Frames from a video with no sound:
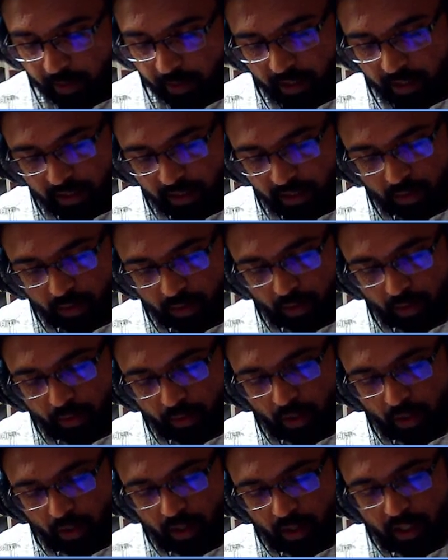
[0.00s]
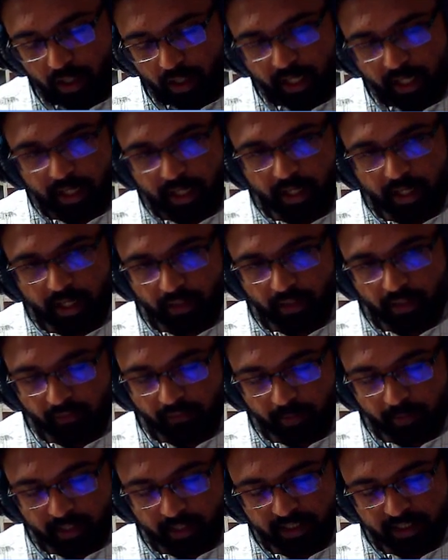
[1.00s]
is what we call latent heat of
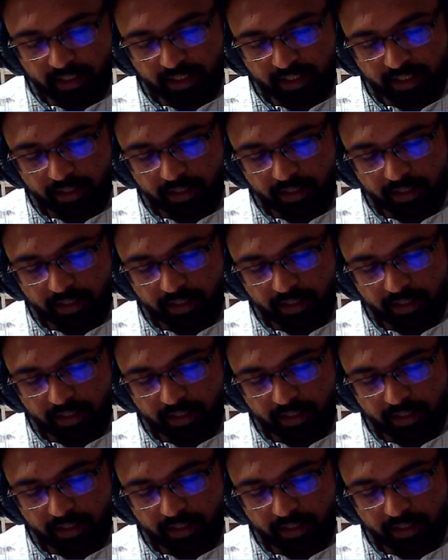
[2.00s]
vaporization.